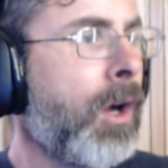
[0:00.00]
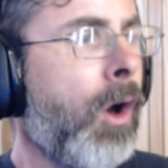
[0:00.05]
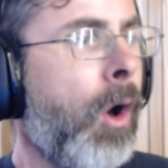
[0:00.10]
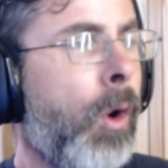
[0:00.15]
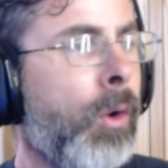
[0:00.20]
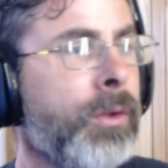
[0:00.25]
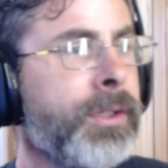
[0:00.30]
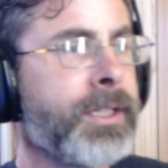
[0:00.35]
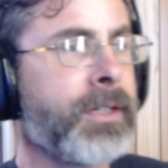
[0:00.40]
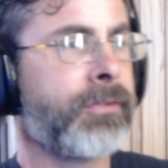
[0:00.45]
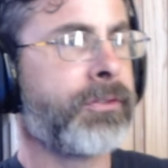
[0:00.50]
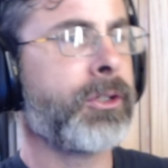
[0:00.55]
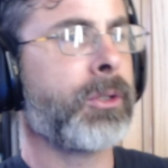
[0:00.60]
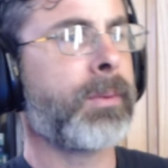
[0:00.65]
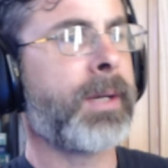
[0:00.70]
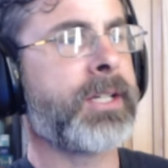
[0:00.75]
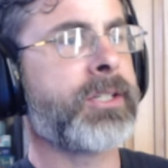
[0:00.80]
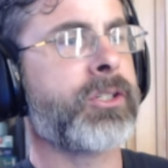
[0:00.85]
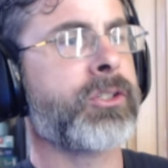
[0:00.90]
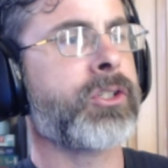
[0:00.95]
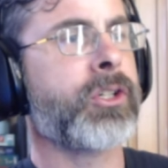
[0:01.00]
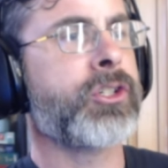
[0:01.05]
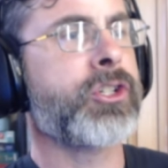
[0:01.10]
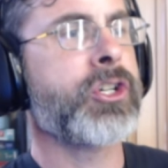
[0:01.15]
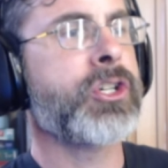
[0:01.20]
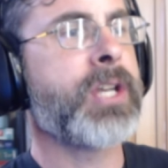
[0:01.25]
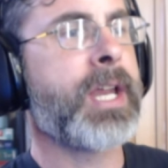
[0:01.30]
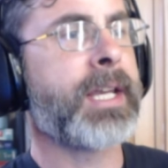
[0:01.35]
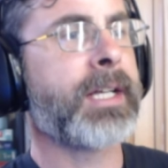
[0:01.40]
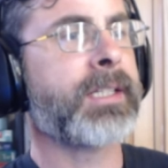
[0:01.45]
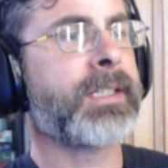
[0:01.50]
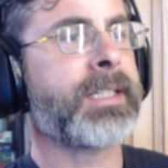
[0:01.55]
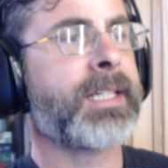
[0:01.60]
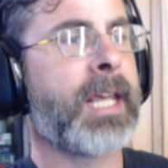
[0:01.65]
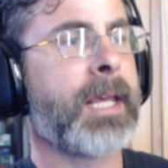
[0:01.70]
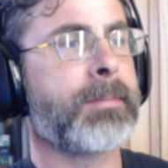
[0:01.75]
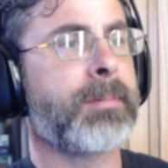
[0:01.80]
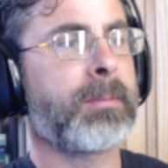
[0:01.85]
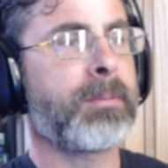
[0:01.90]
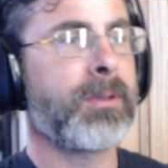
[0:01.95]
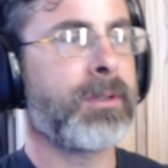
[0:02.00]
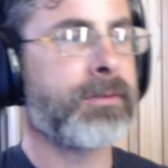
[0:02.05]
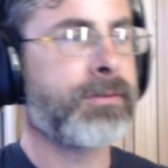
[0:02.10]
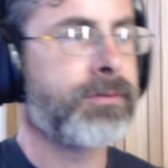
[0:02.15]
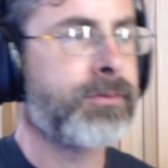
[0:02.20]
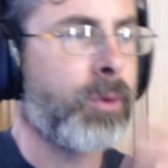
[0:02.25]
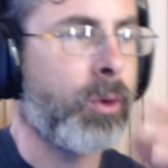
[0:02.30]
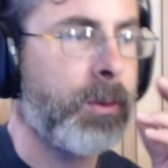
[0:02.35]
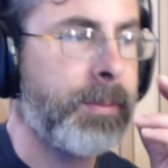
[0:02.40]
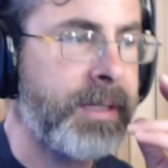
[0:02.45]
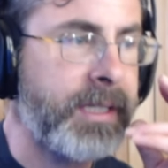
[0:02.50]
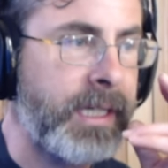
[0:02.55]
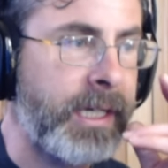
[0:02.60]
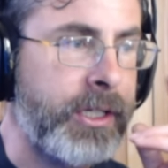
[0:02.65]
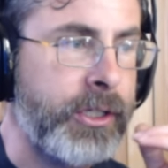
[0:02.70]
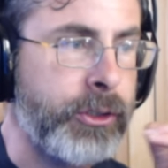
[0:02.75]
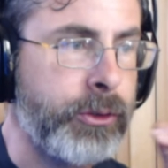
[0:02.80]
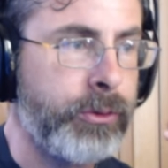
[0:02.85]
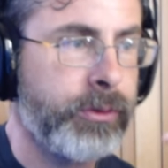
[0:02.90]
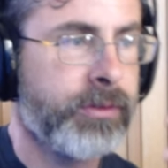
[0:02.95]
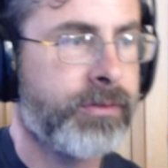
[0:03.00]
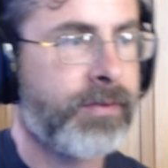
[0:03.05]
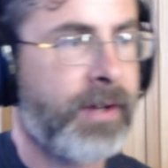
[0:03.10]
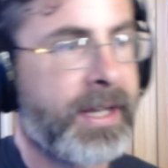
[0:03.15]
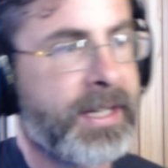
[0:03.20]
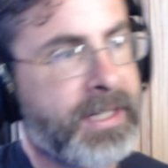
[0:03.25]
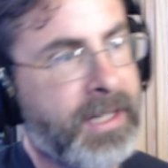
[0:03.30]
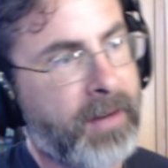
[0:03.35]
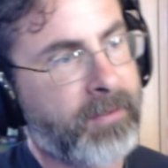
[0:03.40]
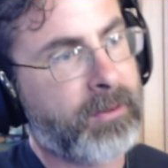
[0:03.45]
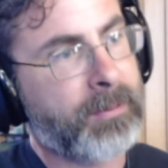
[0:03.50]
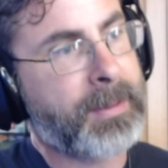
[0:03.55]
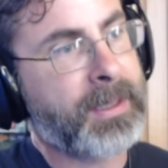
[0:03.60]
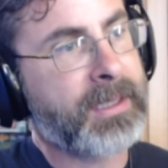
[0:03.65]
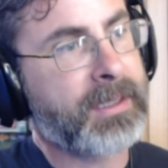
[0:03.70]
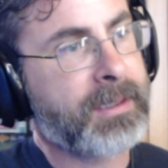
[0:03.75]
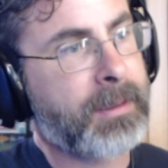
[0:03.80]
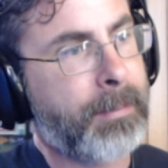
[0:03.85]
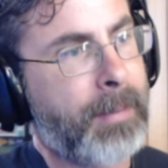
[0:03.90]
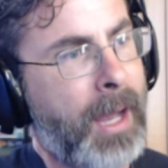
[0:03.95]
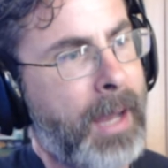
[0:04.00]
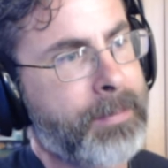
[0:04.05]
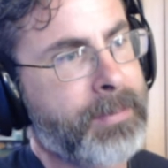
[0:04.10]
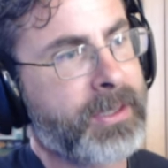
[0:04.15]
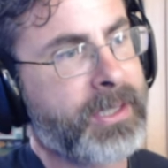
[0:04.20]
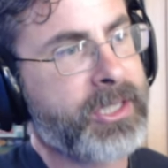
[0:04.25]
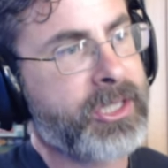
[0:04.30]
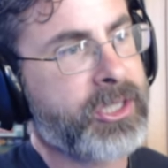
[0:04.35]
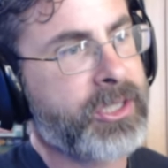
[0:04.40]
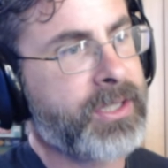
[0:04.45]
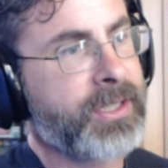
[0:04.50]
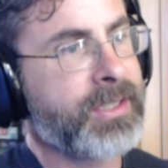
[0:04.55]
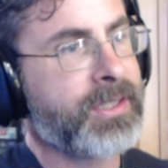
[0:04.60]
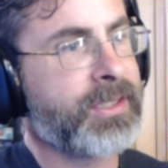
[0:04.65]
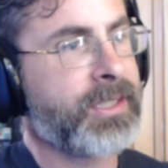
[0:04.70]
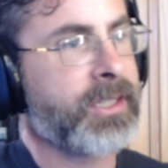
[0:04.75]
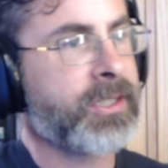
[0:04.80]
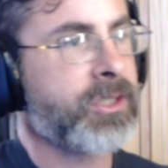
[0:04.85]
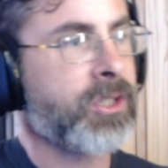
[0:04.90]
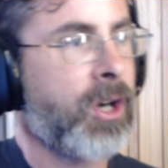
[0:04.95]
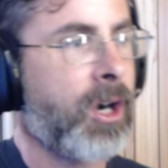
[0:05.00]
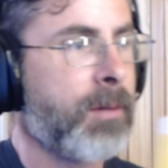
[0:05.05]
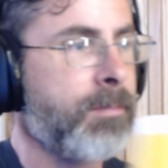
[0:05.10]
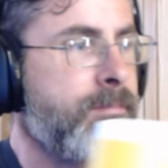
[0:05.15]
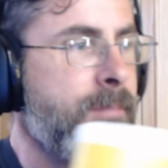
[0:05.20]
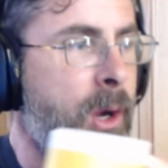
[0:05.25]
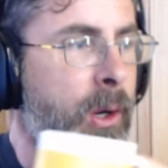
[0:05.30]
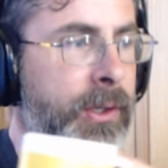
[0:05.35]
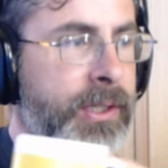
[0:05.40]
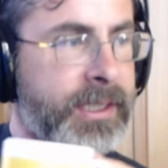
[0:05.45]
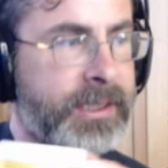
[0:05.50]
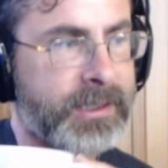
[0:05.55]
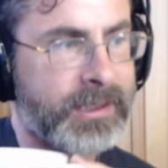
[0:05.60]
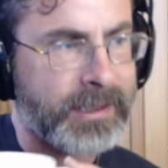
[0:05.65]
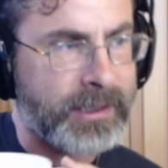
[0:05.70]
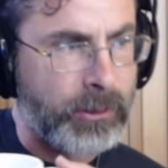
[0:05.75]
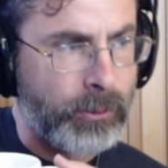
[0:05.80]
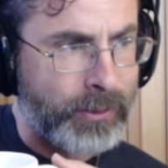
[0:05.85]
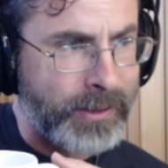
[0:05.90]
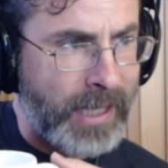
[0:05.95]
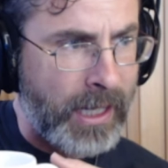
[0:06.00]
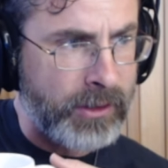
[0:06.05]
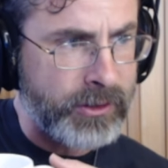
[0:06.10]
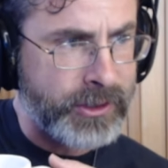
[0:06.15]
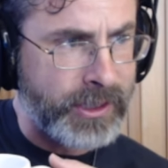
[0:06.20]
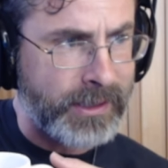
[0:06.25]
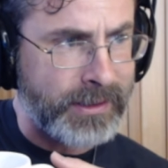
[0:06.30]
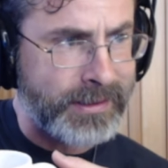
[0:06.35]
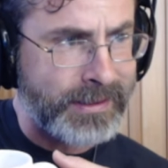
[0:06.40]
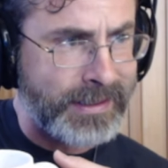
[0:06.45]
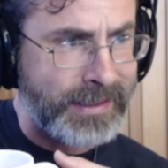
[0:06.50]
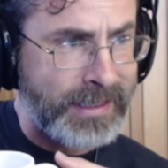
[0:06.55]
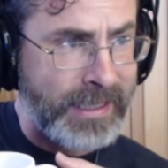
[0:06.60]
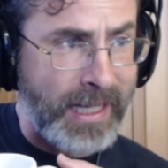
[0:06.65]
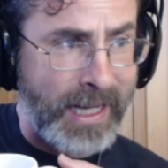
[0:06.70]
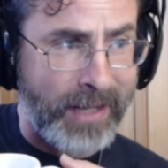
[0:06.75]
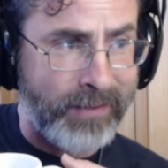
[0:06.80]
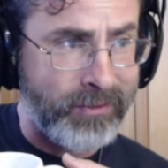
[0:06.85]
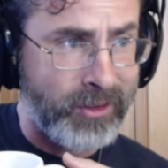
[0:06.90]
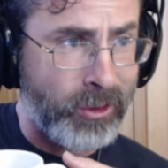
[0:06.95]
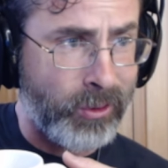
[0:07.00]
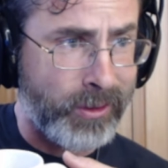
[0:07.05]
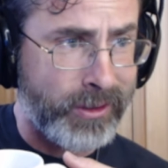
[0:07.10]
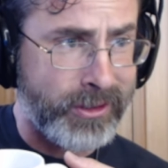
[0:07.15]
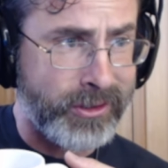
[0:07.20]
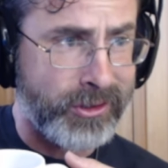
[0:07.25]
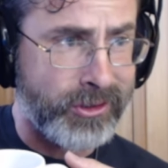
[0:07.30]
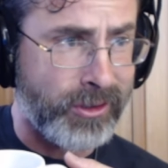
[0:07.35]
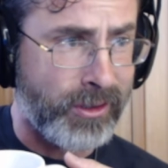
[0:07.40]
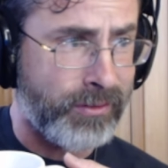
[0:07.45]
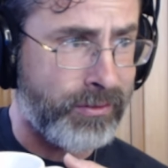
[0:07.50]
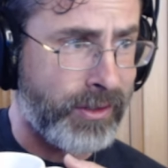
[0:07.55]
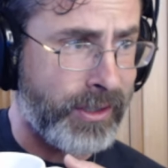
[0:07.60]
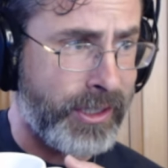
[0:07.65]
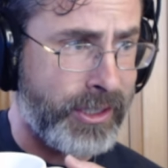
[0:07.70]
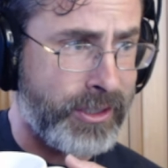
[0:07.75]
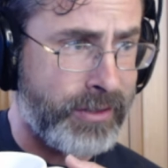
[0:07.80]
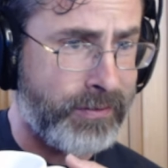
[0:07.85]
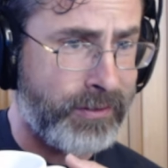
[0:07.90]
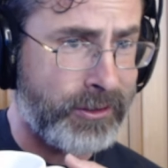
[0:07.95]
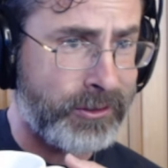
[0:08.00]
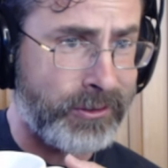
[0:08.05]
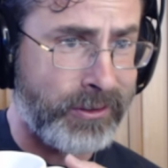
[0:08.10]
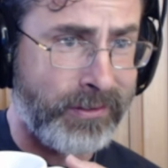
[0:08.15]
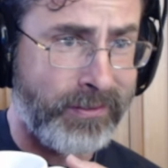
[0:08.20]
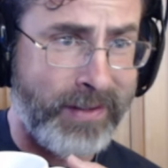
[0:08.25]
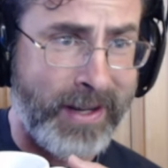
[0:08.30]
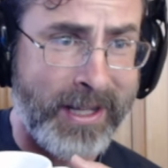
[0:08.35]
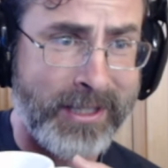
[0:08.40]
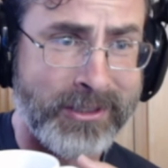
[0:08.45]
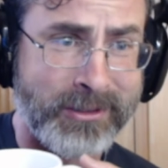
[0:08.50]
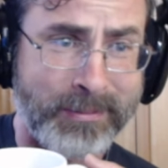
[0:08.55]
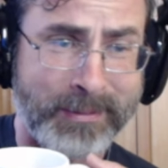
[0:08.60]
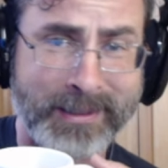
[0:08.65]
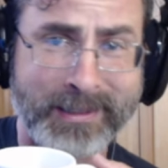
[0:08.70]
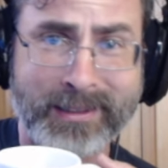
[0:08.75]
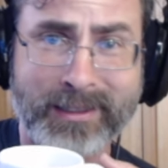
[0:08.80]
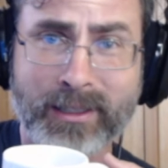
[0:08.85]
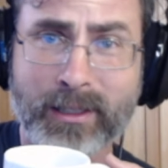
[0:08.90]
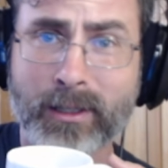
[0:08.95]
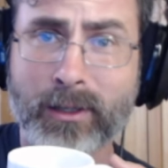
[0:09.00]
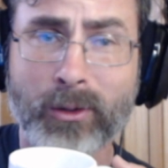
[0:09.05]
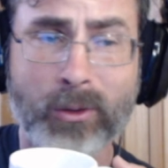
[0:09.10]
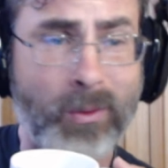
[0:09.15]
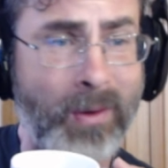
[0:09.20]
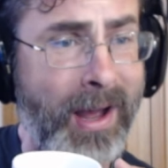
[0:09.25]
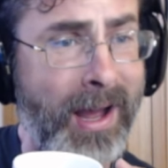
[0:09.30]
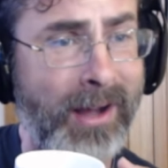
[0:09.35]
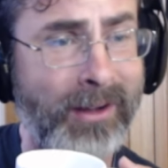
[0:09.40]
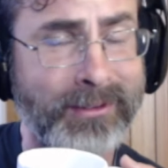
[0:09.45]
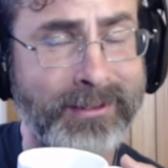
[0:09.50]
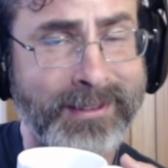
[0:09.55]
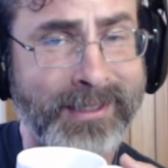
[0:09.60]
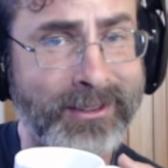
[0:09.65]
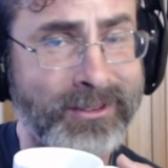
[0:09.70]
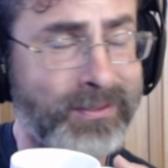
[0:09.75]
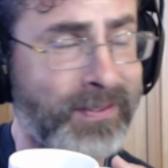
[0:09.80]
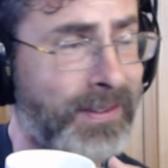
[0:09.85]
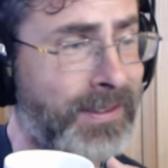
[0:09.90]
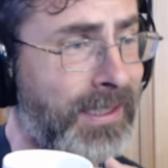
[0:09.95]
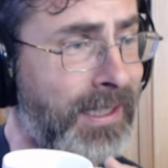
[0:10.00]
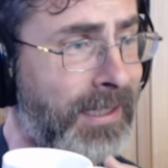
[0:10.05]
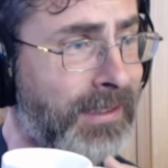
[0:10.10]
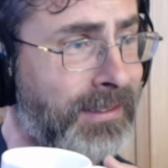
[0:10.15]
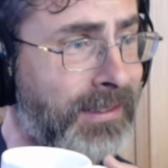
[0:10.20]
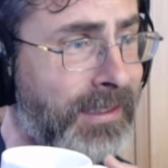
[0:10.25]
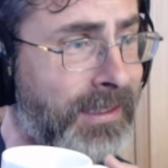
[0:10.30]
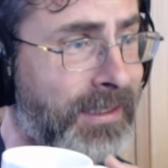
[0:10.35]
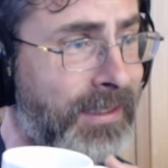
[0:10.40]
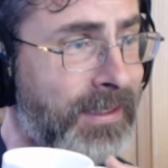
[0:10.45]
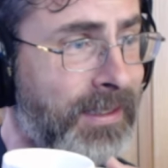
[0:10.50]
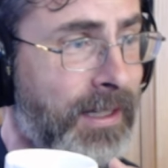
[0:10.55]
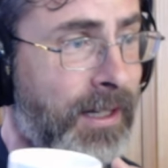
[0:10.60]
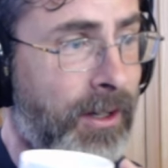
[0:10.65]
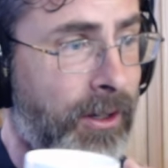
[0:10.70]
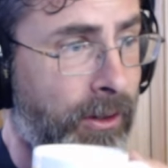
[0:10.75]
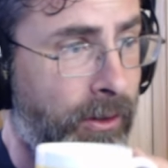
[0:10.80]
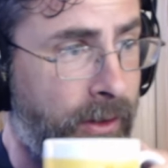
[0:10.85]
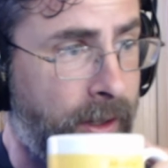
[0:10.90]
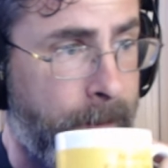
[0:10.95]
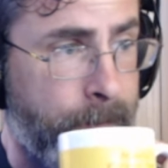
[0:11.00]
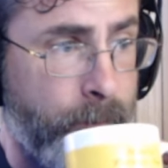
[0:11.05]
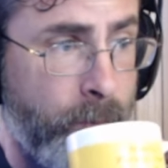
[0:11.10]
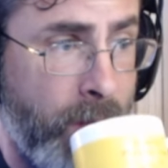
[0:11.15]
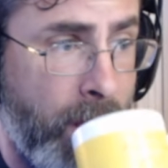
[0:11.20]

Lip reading: Only a few races are genetically capable of forming a unified government. The population exists harmoniously without jealousy, envy, or concern for individual advancement. Wow, sounds fantastic. Hold on.